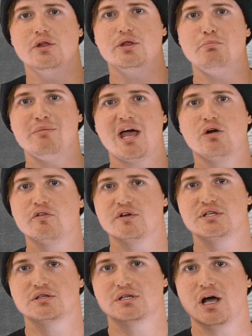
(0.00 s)
The mayor of a
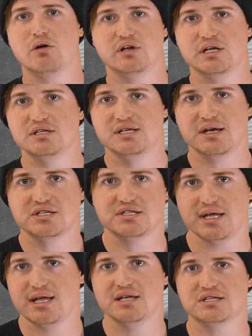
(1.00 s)
county in
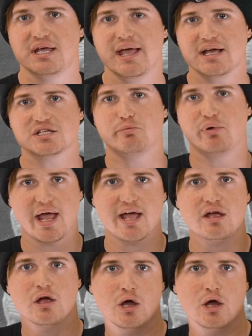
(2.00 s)
Tennessee is here to play